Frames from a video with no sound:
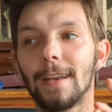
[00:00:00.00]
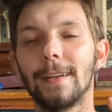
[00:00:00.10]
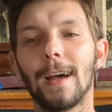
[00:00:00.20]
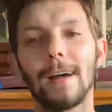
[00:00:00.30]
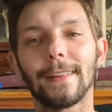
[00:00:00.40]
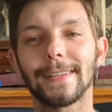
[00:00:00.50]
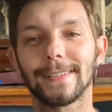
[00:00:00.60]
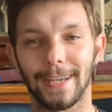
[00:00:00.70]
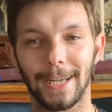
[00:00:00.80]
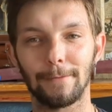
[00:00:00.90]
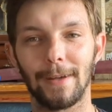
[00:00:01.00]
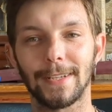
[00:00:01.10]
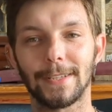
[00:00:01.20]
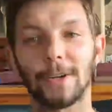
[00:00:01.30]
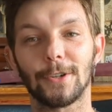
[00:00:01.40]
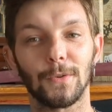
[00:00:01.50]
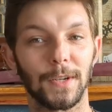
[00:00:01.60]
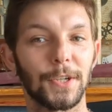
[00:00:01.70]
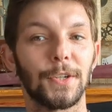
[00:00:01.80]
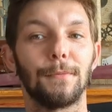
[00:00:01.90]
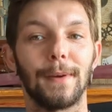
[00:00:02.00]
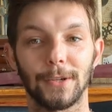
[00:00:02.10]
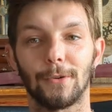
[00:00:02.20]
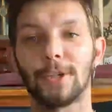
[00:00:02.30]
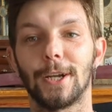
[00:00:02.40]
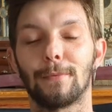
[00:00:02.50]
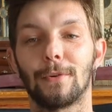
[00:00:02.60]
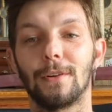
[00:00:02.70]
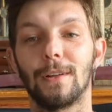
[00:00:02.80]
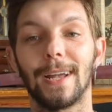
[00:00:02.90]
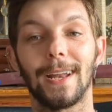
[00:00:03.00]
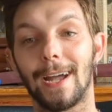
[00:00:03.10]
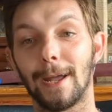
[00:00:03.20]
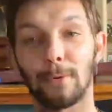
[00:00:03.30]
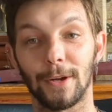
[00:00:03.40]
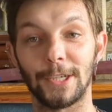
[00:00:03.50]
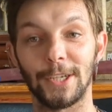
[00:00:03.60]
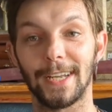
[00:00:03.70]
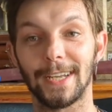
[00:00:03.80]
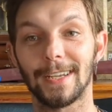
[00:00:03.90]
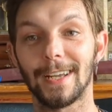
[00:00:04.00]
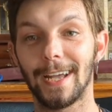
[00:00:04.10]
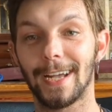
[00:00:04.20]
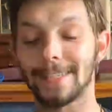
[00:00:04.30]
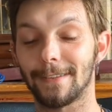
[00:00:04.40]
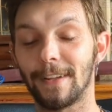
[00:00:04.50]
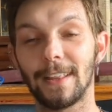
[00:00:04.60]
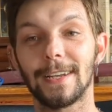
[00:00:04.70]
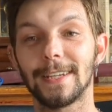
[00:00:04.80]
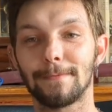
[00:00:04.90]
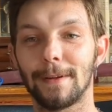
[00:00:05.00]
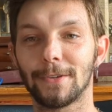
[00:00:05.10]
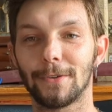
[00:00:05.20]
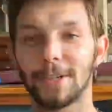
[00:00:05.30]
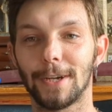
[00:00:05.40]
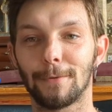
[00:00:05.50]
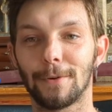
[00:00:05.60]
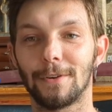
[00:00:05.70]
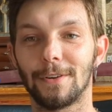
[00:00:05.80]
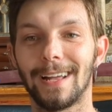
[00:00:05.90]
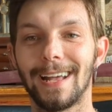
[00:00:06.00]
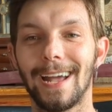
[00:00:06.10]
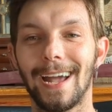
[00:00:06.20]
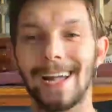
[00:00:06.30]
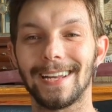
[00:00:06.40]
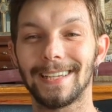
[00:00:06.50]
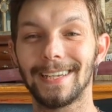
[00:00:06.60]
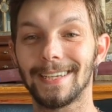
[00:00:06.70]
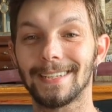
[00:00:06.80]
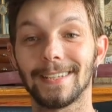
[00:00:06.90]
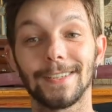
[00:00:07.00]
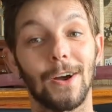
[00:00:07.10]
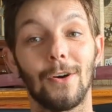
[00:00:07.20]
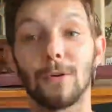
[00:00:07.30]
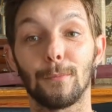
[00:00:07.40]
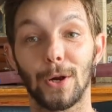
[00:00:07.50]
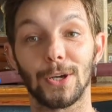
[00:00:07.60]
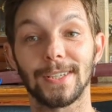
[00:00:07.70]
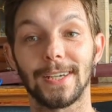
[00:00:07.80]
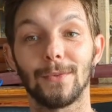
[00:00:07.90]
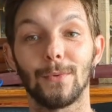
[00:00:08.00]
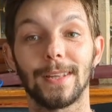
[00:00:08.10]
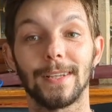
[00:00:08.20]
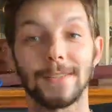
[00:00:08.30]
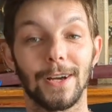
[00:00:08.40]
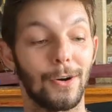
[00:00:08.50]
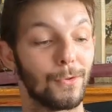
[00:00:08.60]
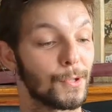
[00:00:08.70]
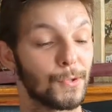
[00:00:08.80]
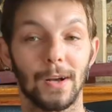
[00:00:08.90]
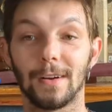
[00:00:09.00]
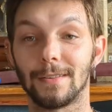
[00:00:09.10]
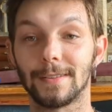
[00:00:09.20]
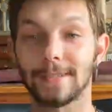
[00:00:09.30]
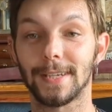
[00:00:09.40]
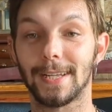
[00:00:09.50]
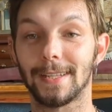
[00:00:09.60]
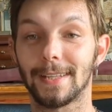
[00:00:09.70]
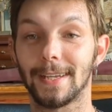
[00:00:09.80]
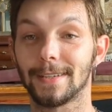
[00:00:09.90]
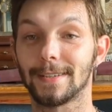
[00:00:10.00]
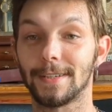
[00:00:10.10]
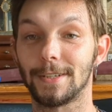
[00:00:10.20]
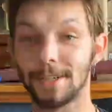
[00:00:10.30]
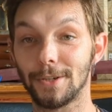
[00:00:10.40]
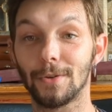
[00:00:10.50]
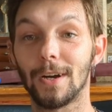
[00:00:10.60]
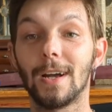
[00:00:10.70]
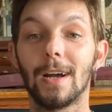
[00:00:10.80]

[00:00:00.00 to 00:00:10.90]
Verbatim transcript: not the same as your traditional mentorship role, and I appreciate it. It's a villainous mentorship role, and he is his own person with his own struggles and things to do